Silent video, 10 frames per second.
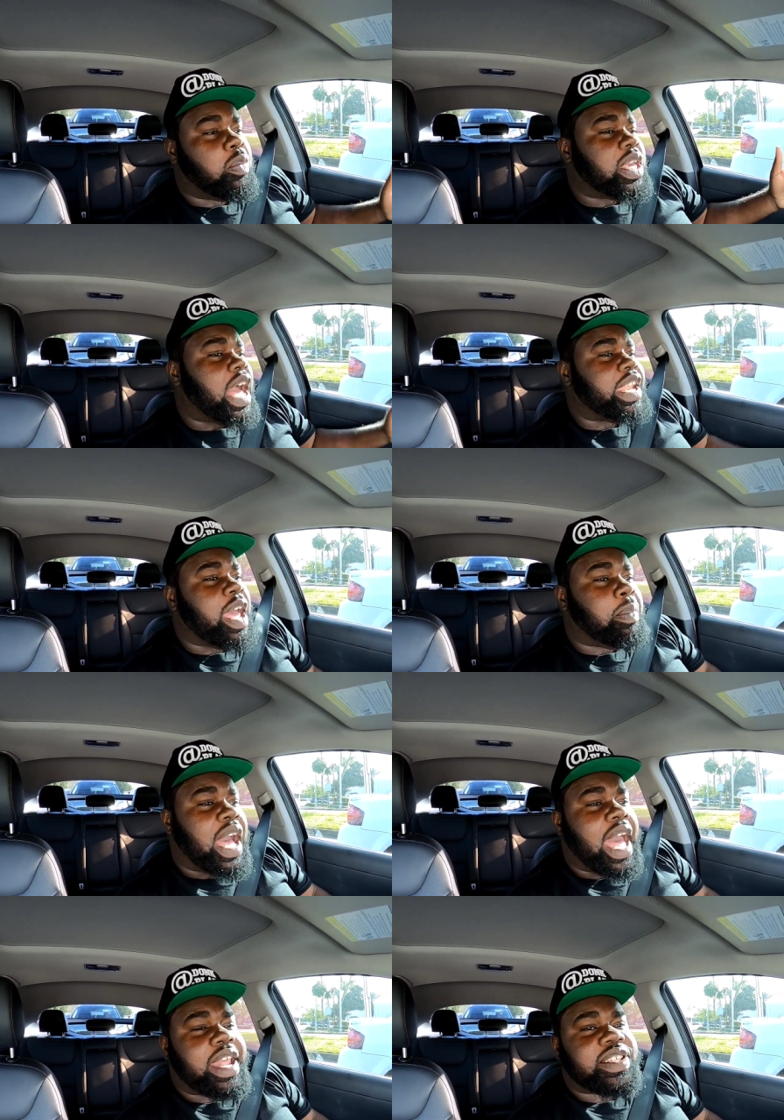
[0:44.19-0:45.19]
And we got that
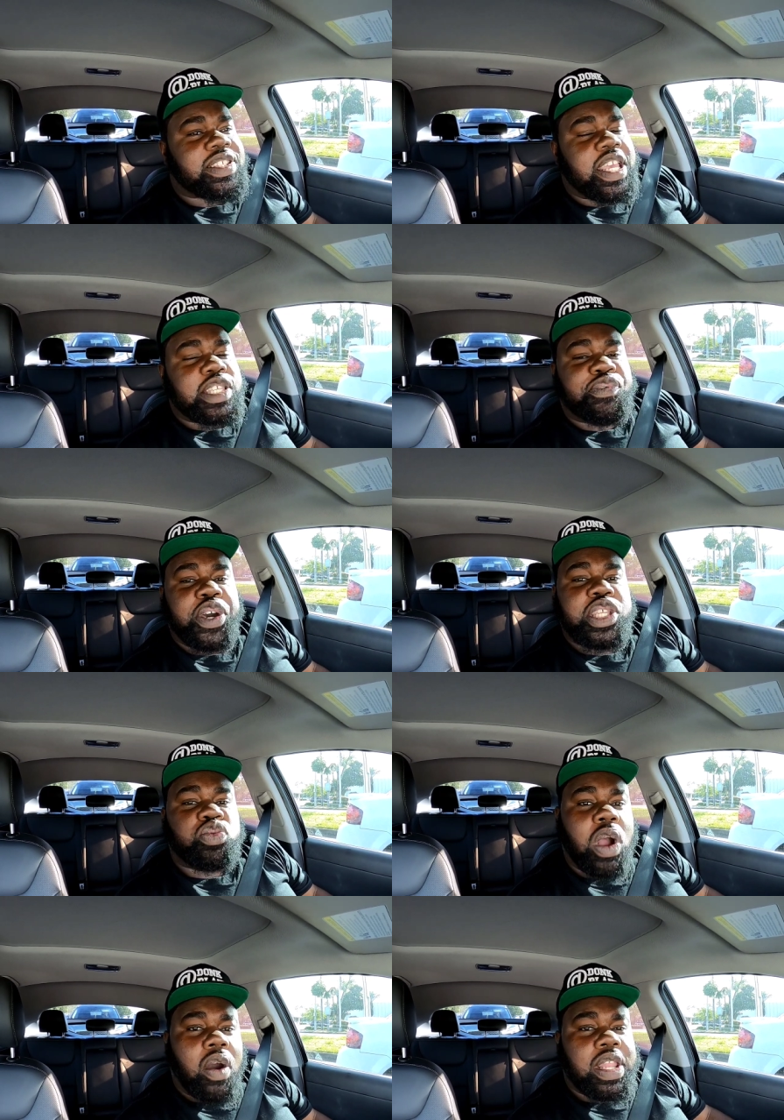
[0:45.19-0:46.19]
behind the scenes
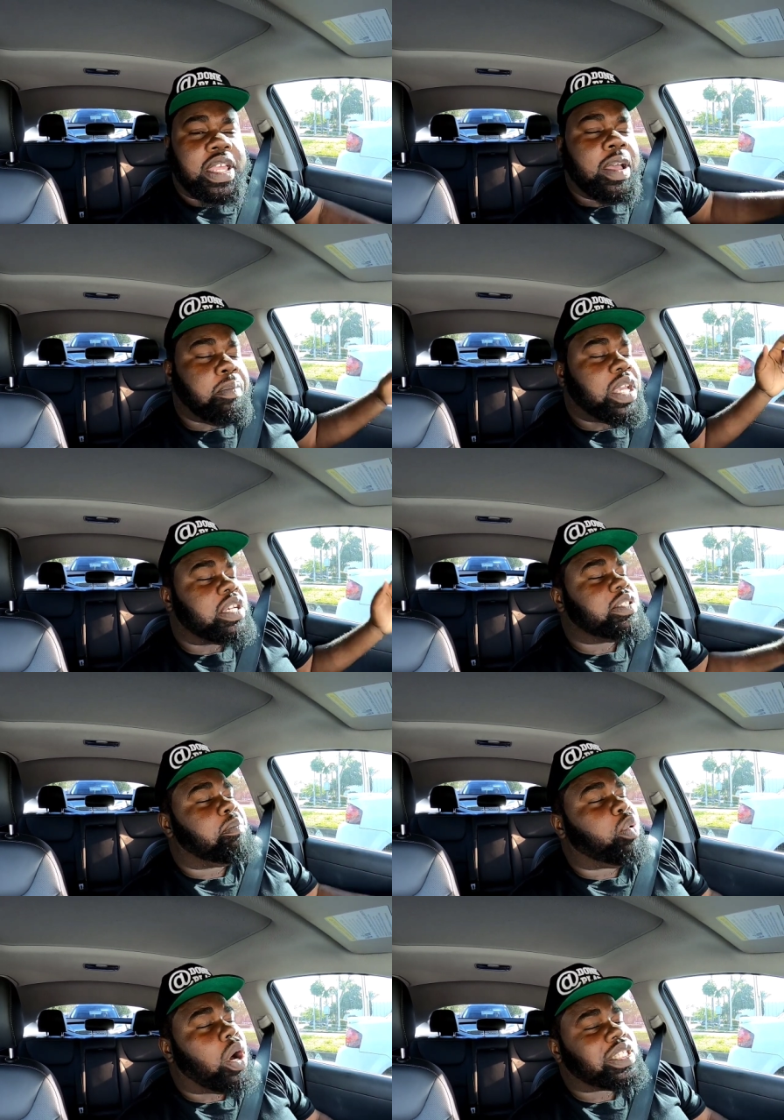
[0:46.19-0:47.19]
footage rolling because
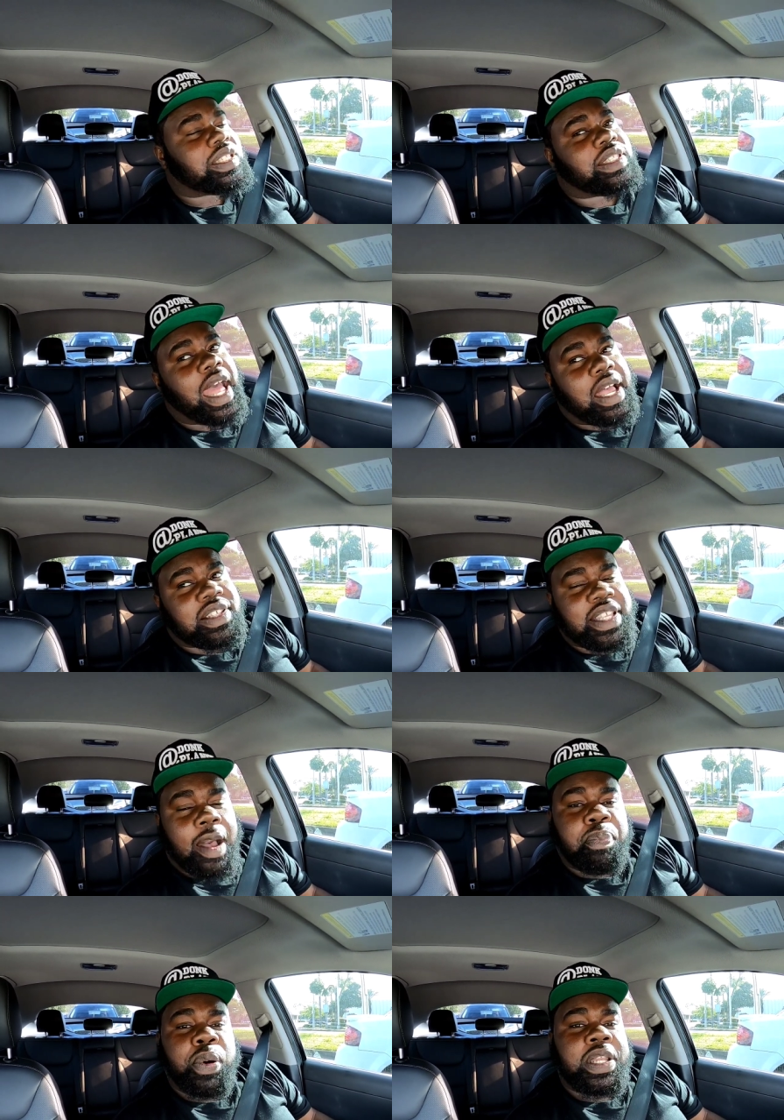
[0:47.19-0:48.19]
them boys is down
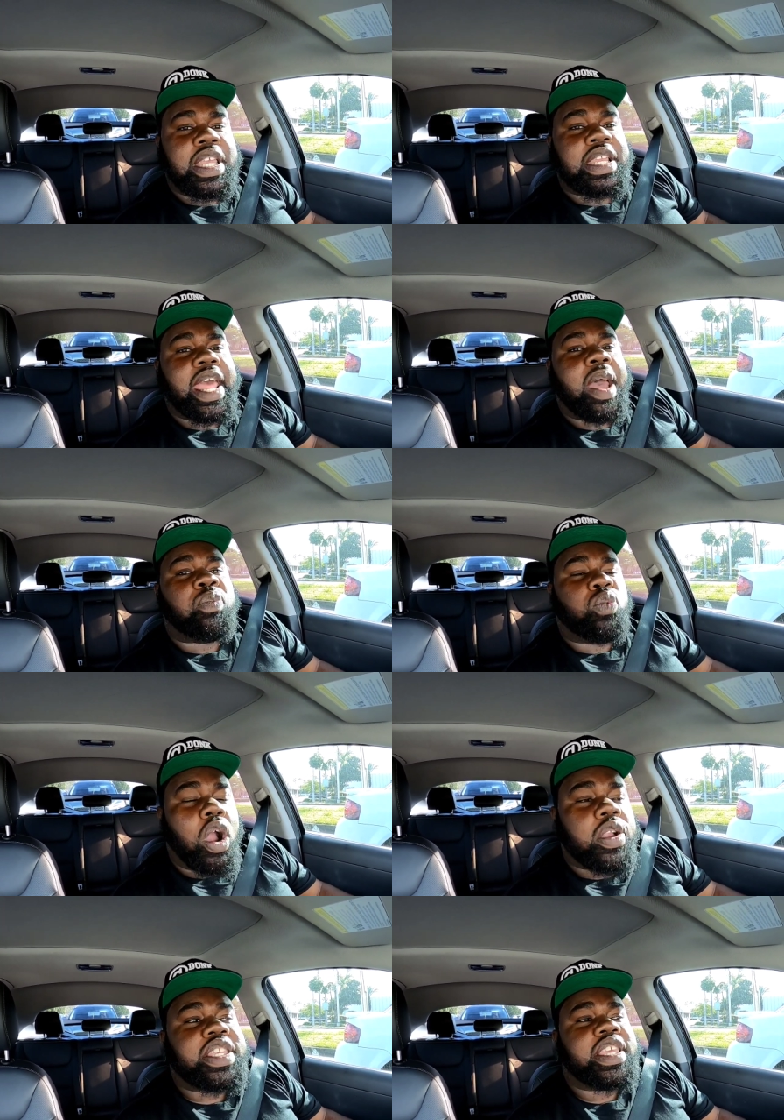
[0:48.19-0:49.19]
south putting in that
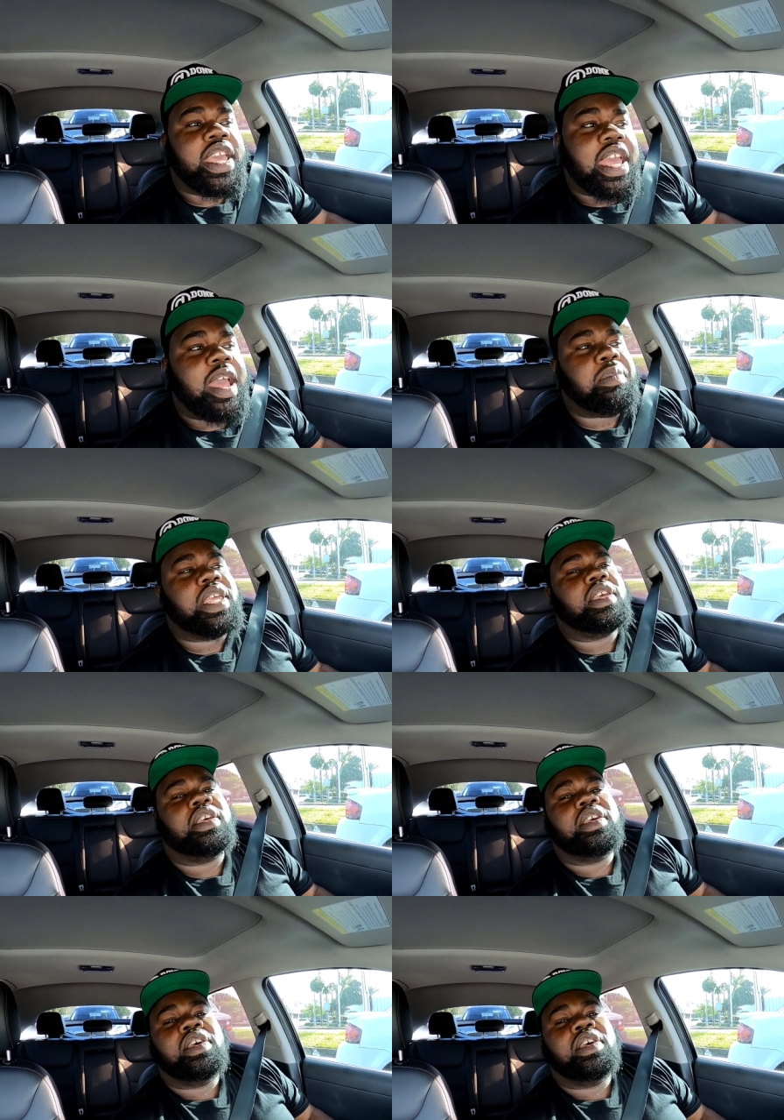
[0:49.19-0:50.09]
work, you hear me?